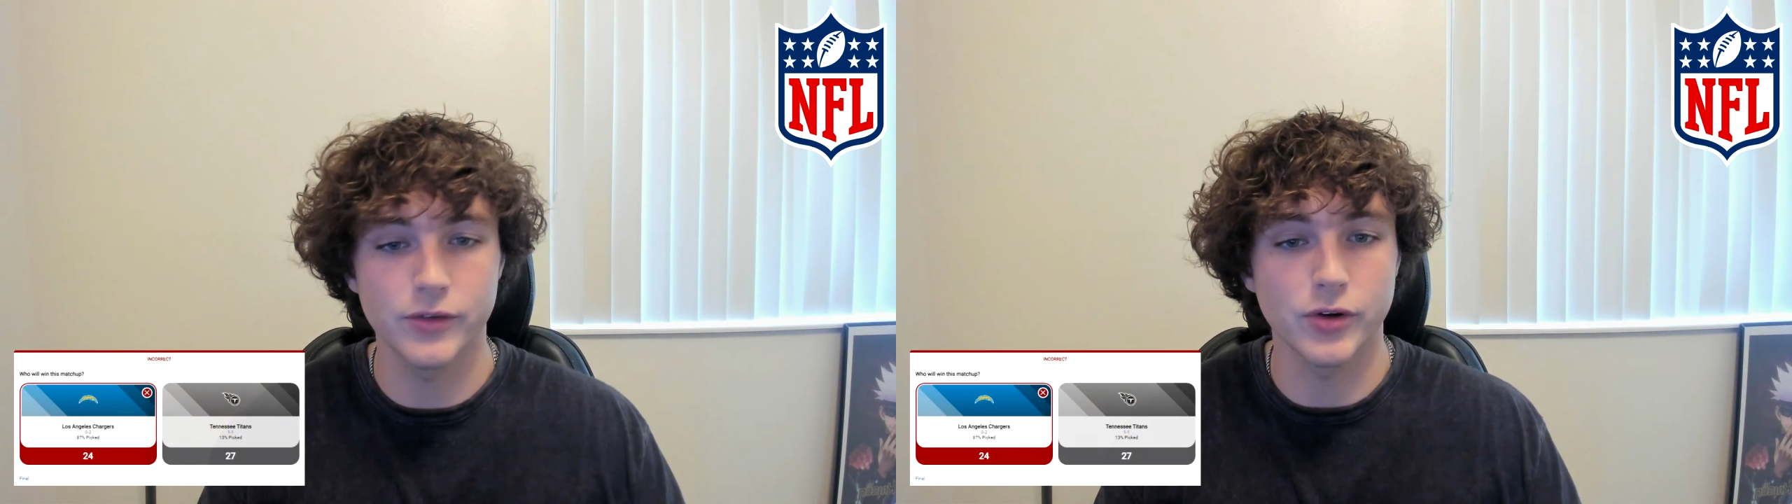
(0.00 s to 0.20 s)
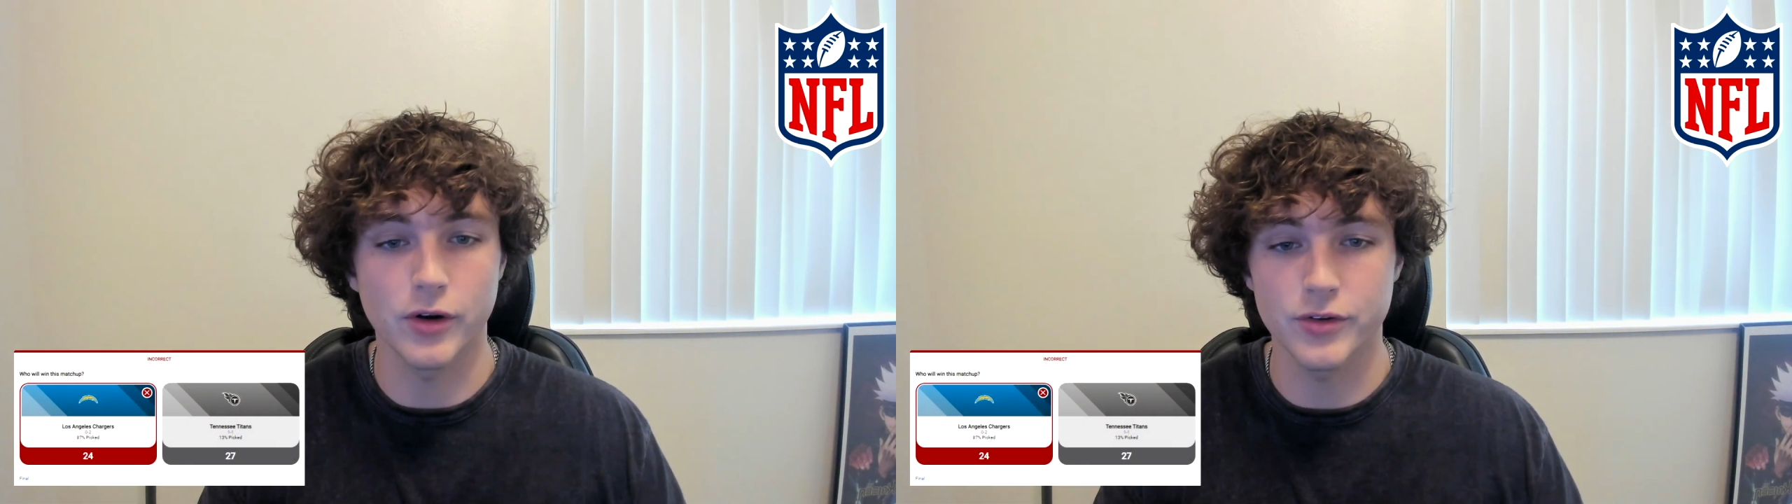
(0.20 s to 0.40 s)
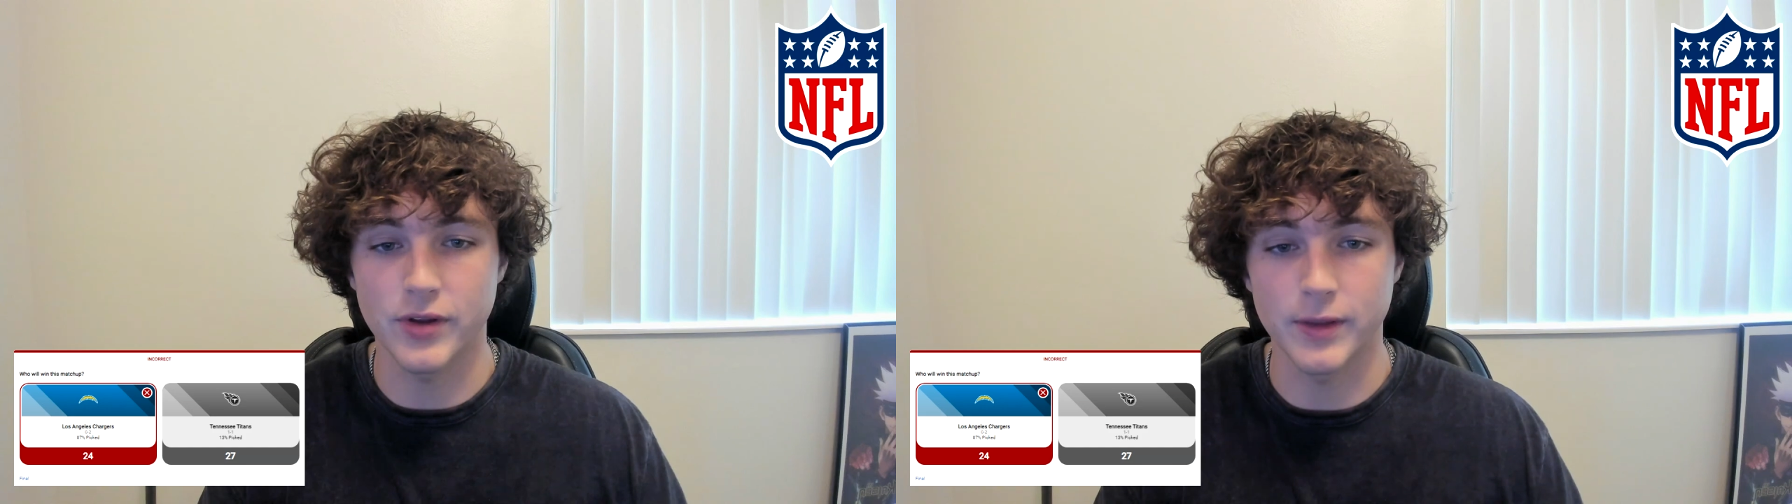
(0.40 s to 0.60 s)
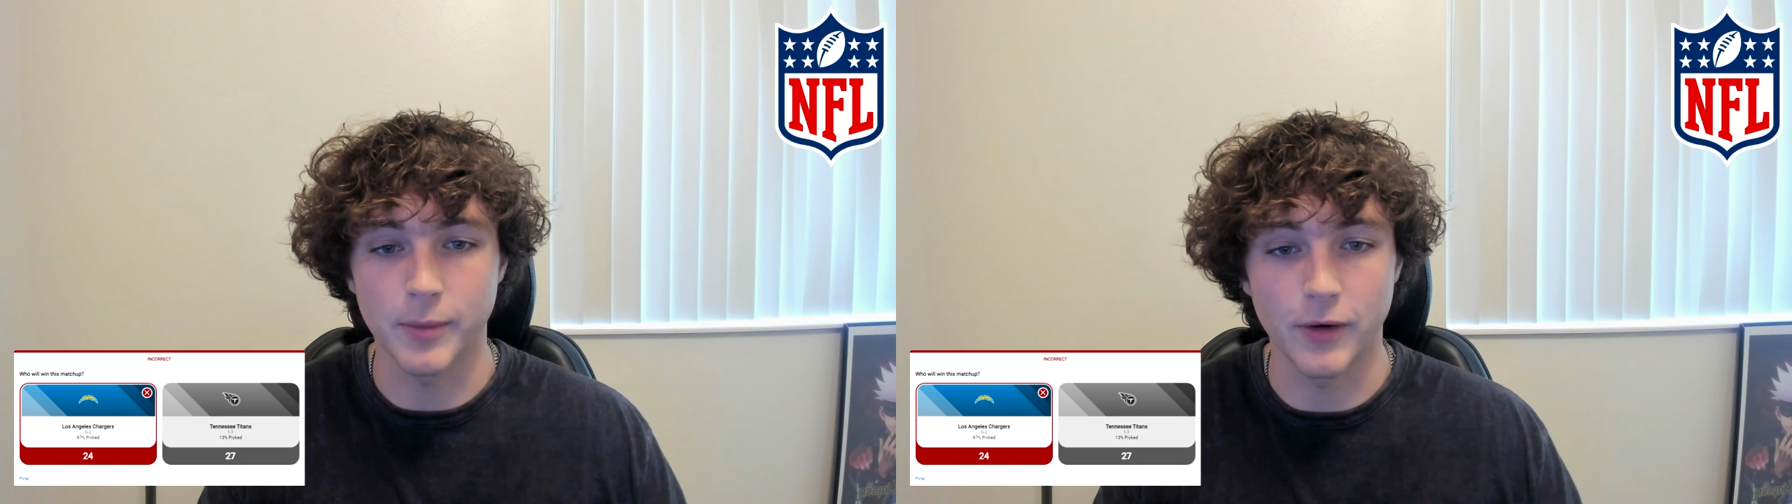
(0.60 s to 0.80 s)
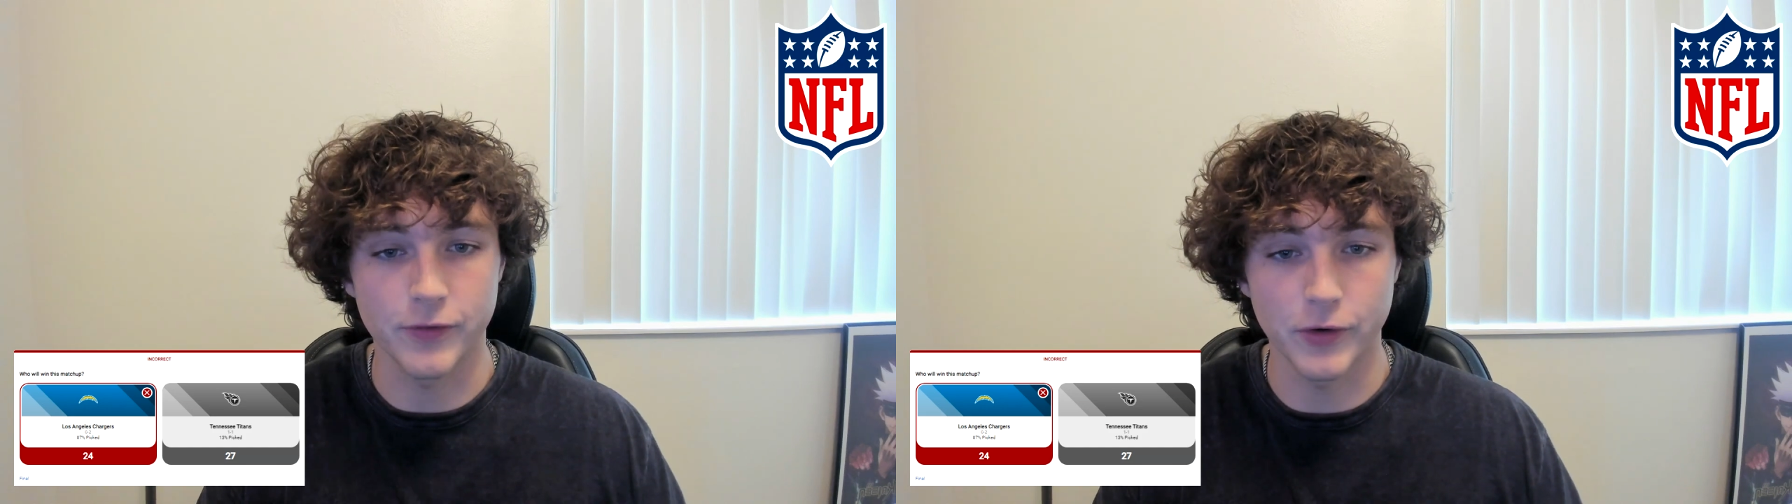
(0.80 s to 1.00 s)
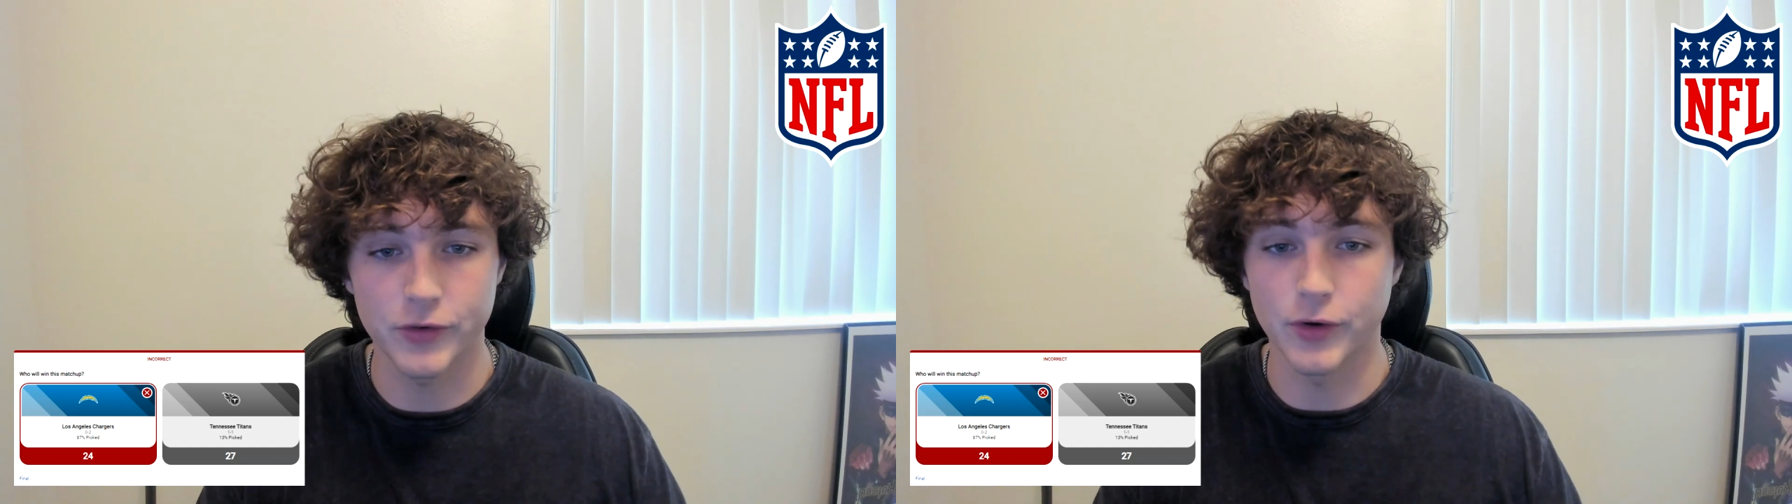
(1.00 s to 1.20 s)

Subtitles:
Chargers had the ball first in